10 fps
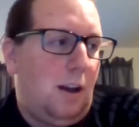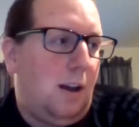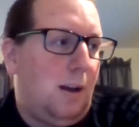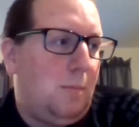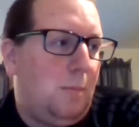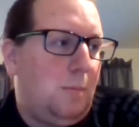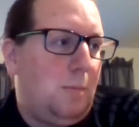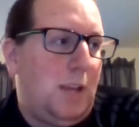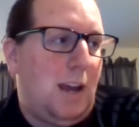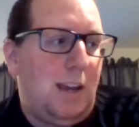But
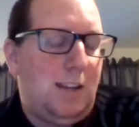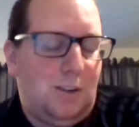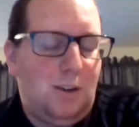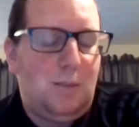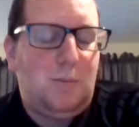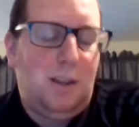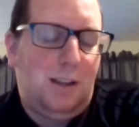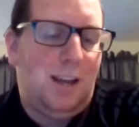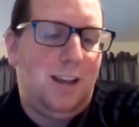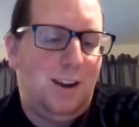yeah, it's going to
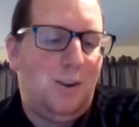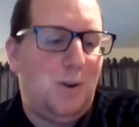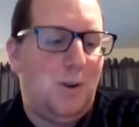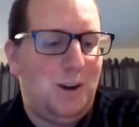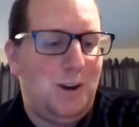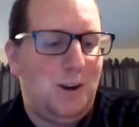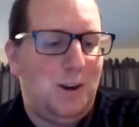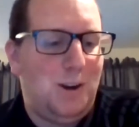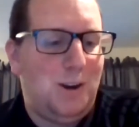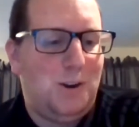be quite a
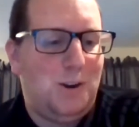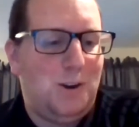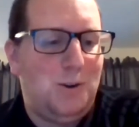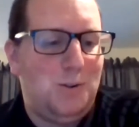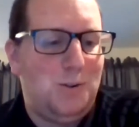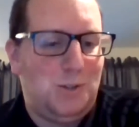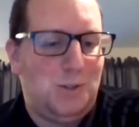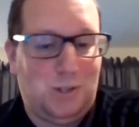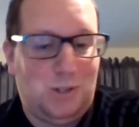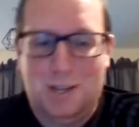culture shock. And I've been to
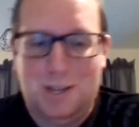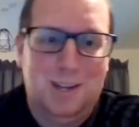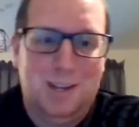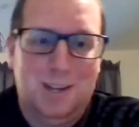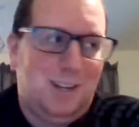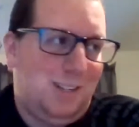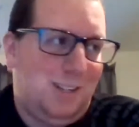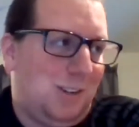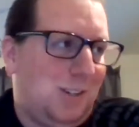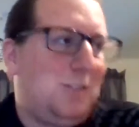Barnsley, so I
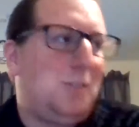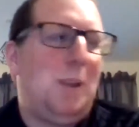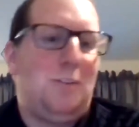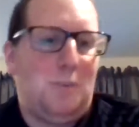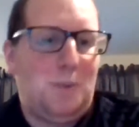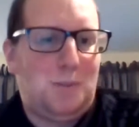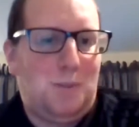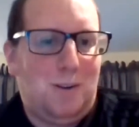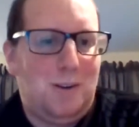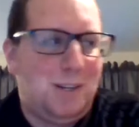can speak from
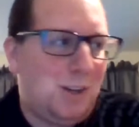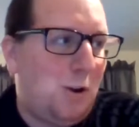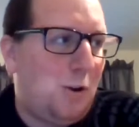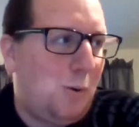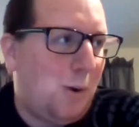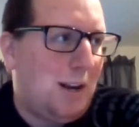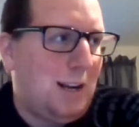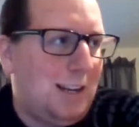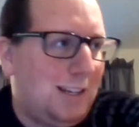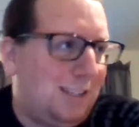experience.
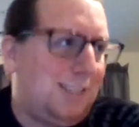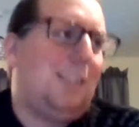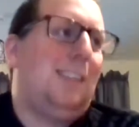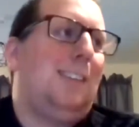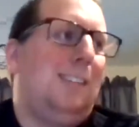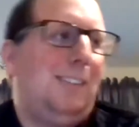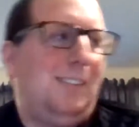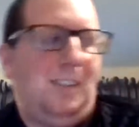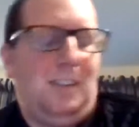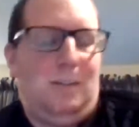Oakwell
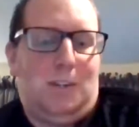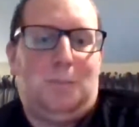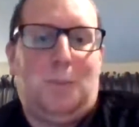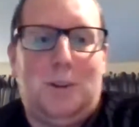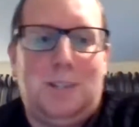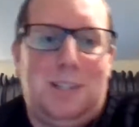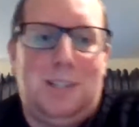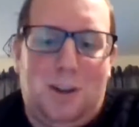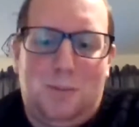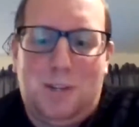which is
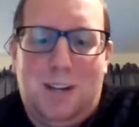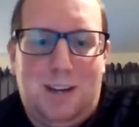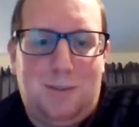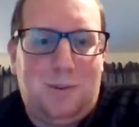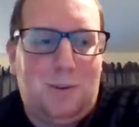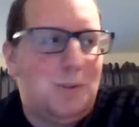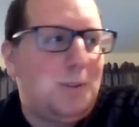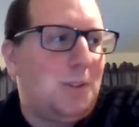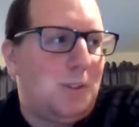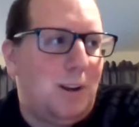Barnsley's home stadium, for anyone
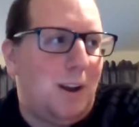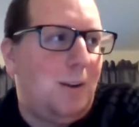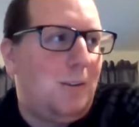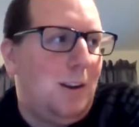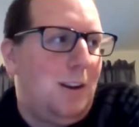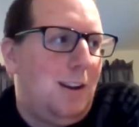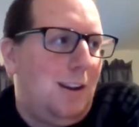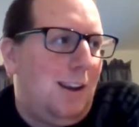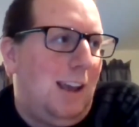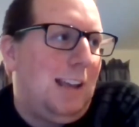that doesn't know,
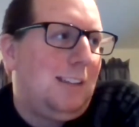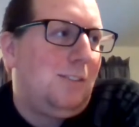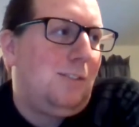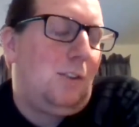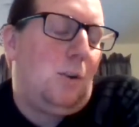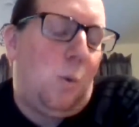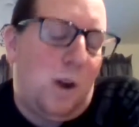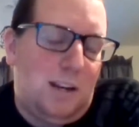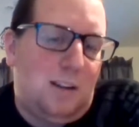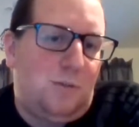is
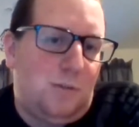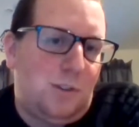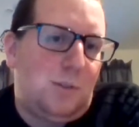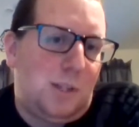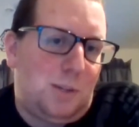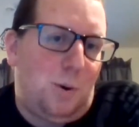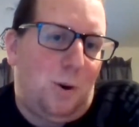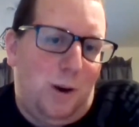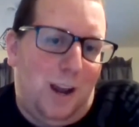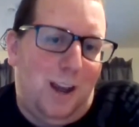quite different to exploring.